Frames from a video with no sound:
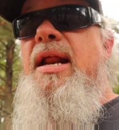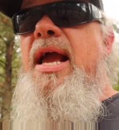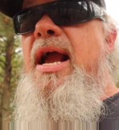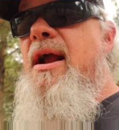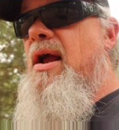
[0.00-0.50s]
to
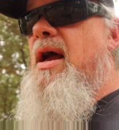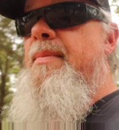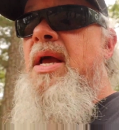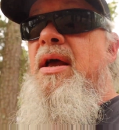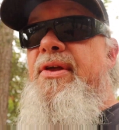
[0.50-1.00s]
air up.
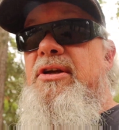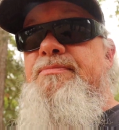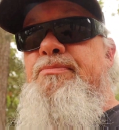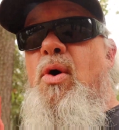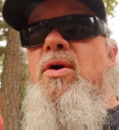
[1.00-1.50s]
There's
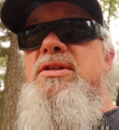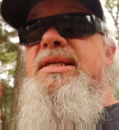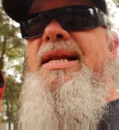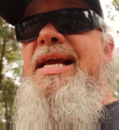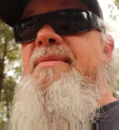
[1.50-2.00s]
boards
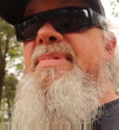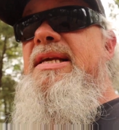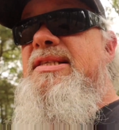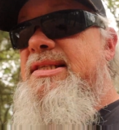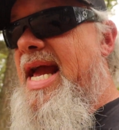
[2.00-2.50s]
that need to be
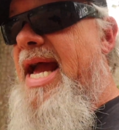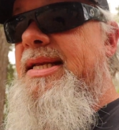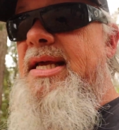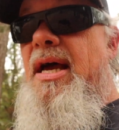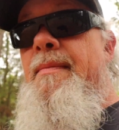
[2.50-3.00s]

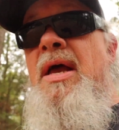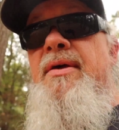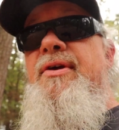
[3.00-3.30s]
stacked up.